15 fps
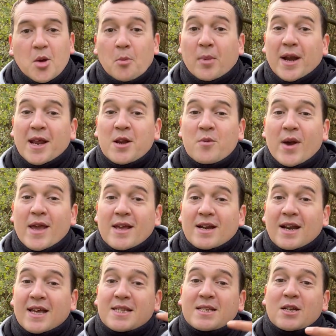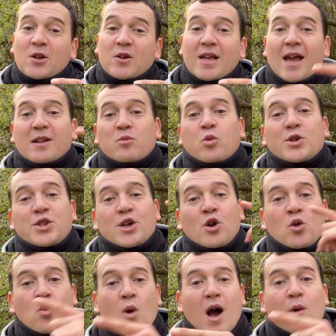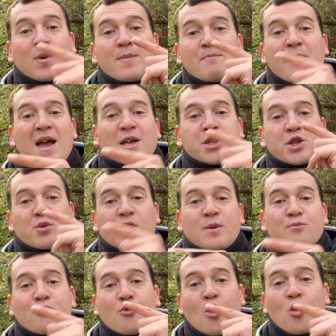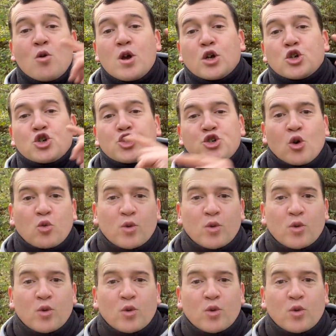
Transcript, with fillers: But anyway, let's look at what the Huawei Band 3 Pro showed